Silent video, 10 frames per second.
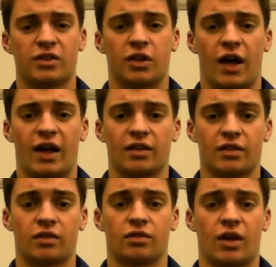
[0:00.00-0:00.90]

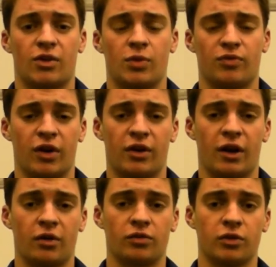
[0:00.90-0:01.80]
Class has been very
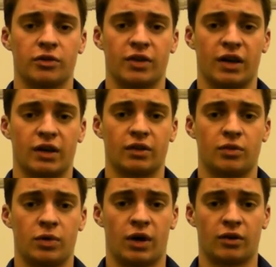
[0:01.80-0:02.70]
helpful to take, to
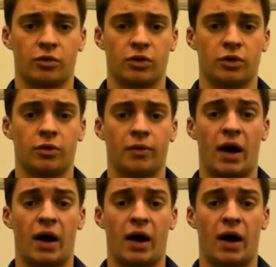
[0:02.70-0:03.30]
be honest with you.